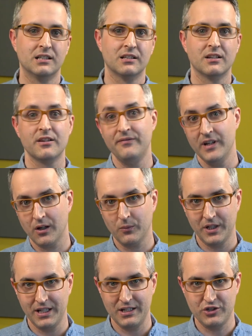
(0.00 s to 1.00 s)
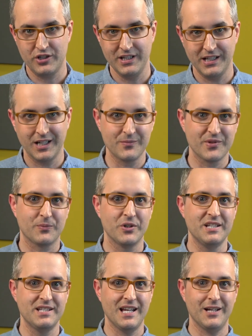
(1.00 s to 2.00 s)
The VR1 HD comes
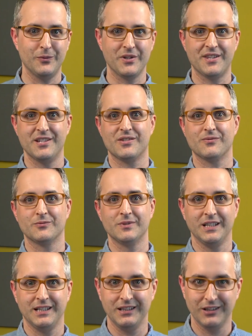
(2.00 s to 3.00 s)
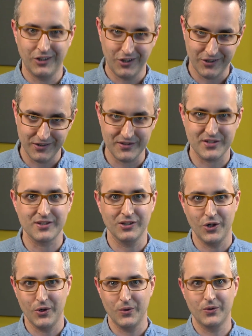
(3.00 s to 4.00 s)
preset with this really long,
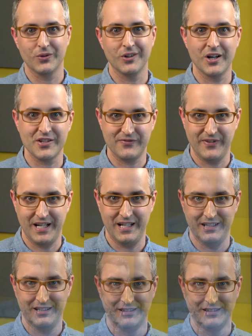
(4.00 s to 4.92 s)
slow crossfade